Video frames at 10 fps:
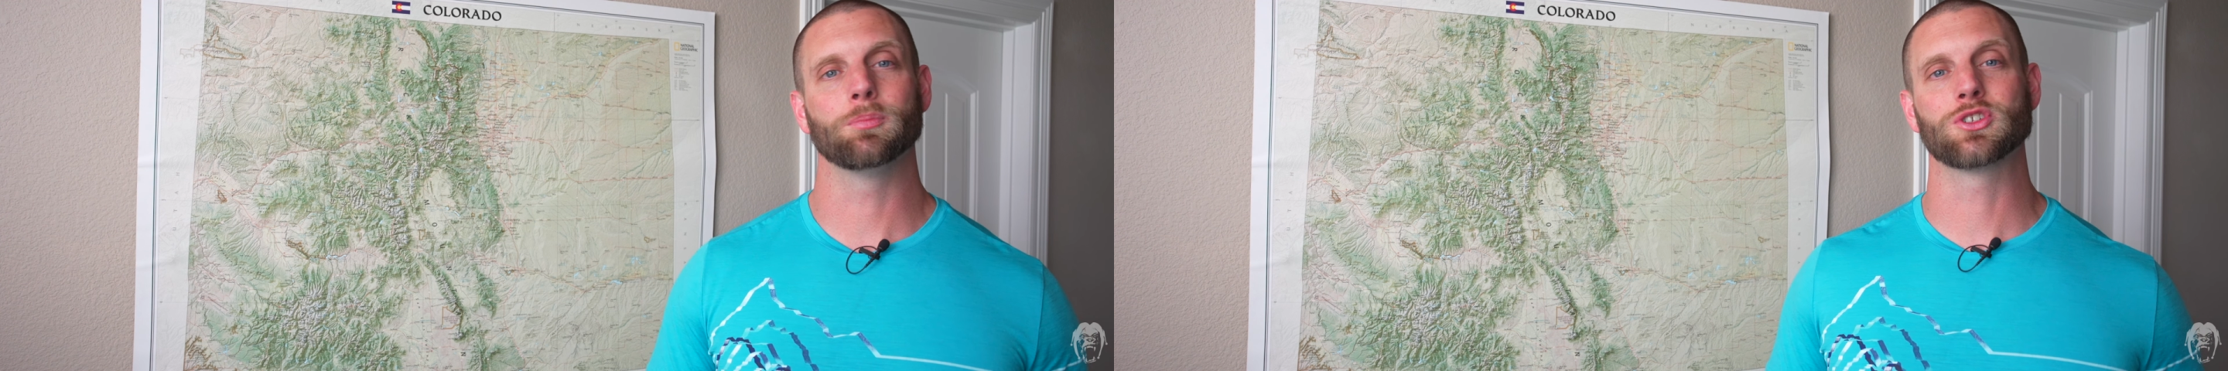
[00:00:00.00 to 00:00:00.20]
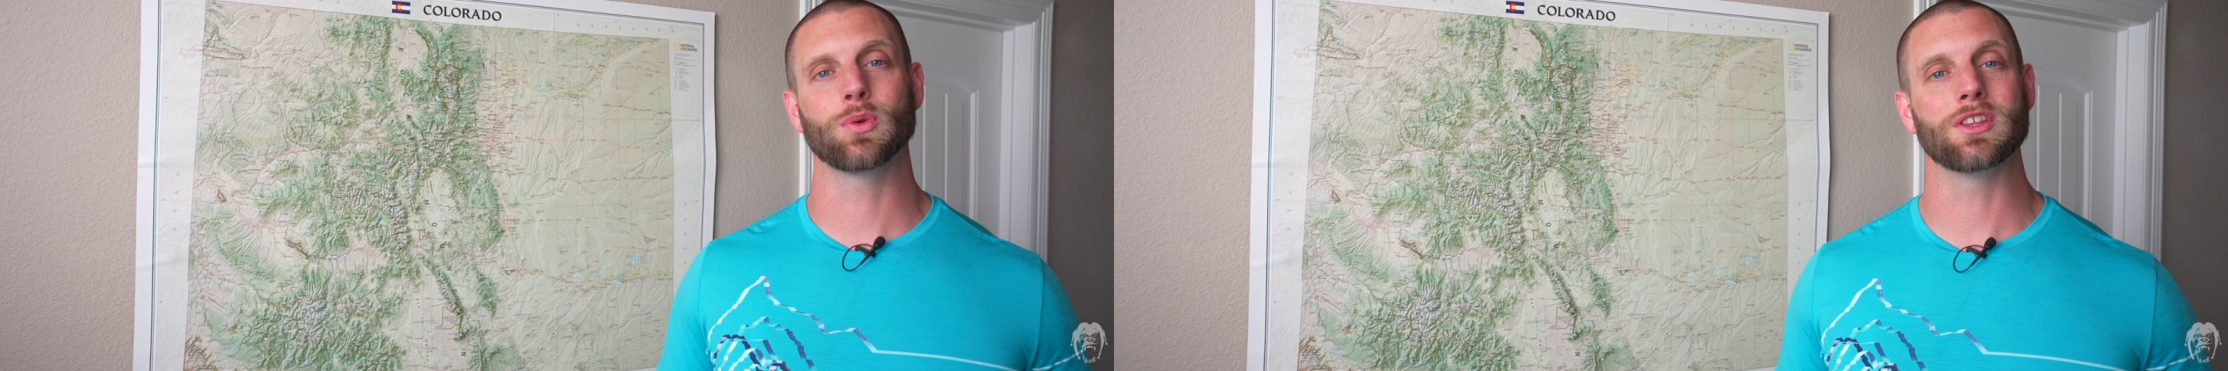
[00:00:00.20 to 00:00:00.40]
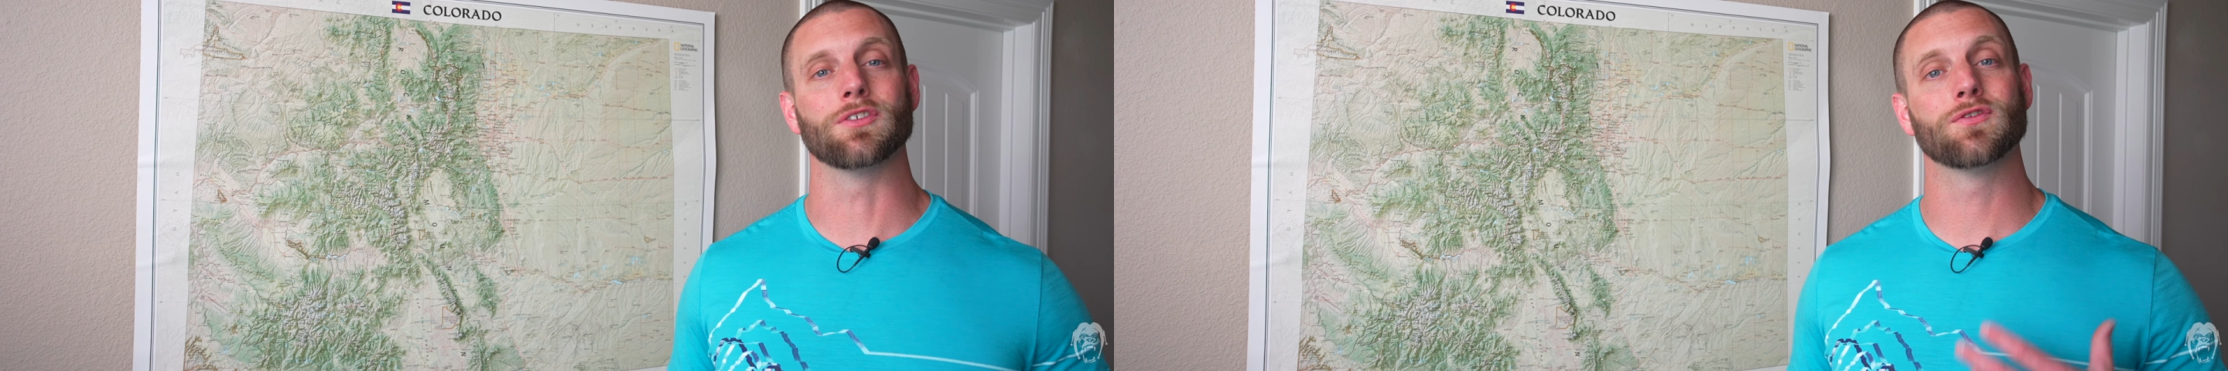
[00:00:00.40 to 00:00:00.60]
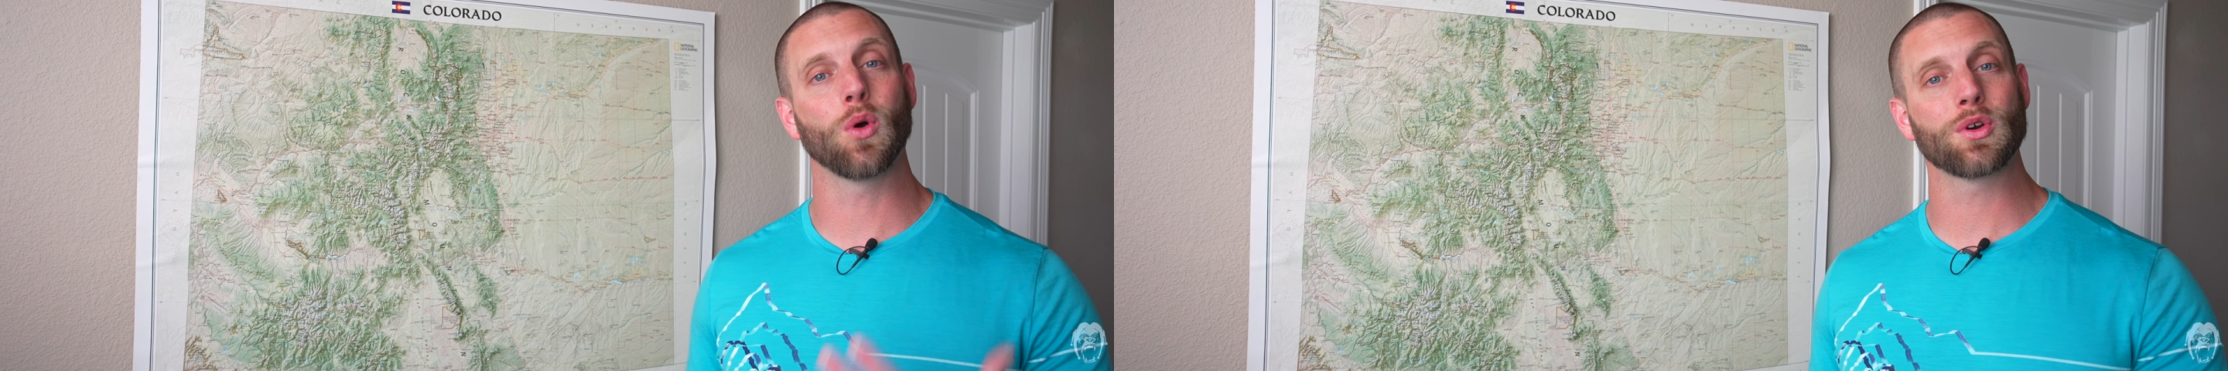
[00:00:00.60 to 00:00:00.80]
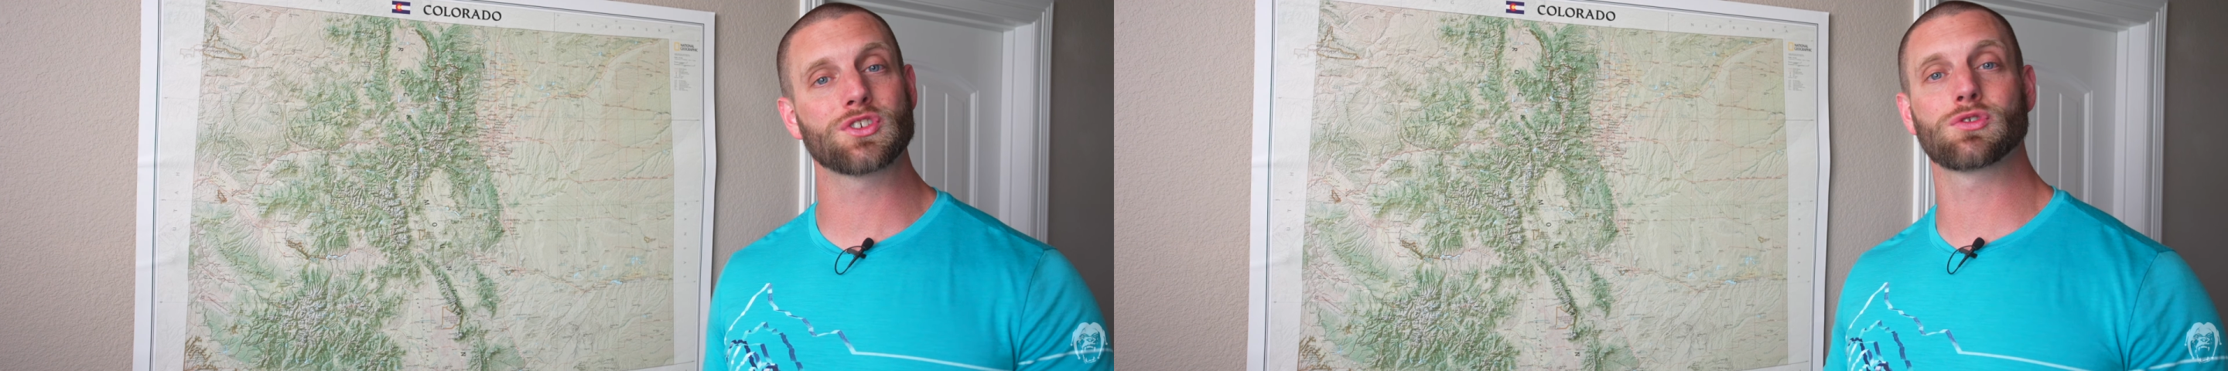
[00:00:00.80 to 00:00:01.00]
between the
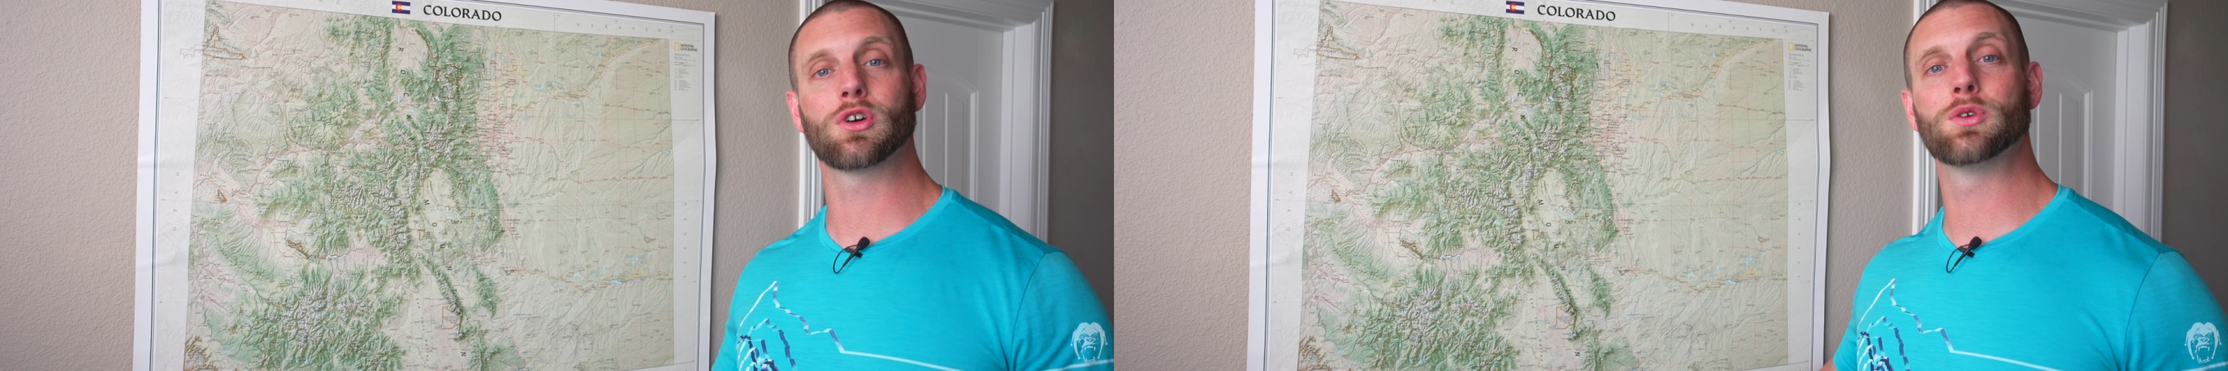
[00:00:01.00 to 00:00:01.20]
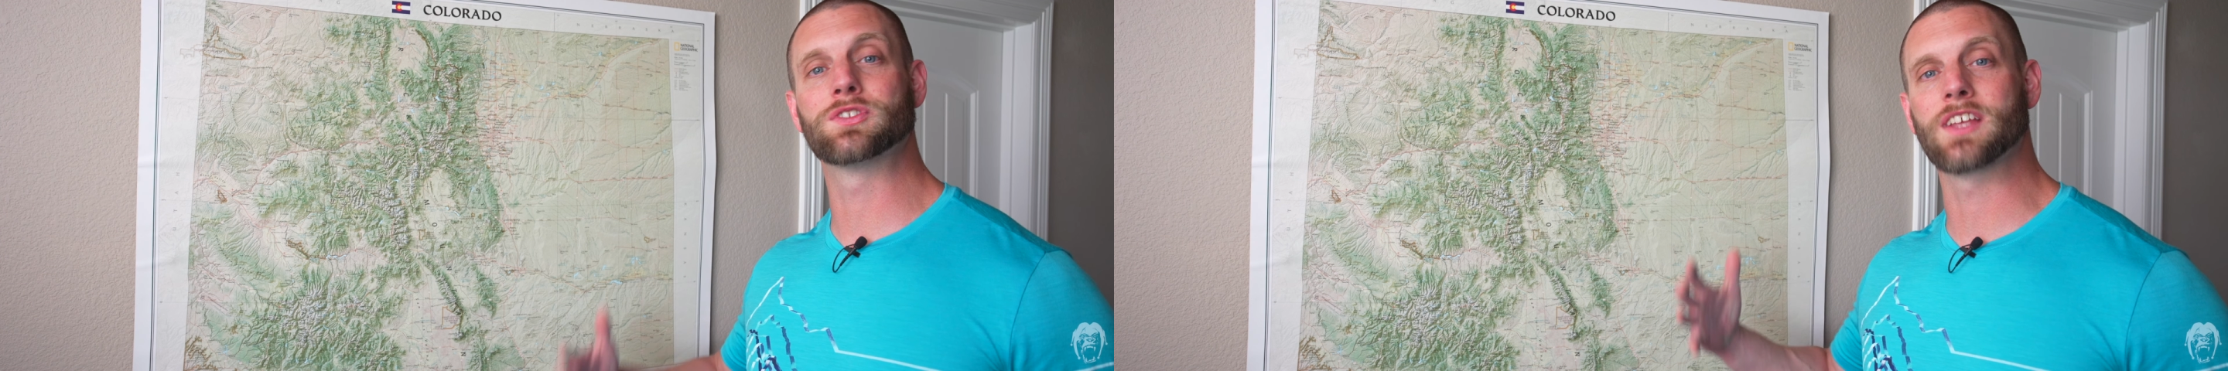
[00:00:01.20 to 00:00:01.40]
forest roads,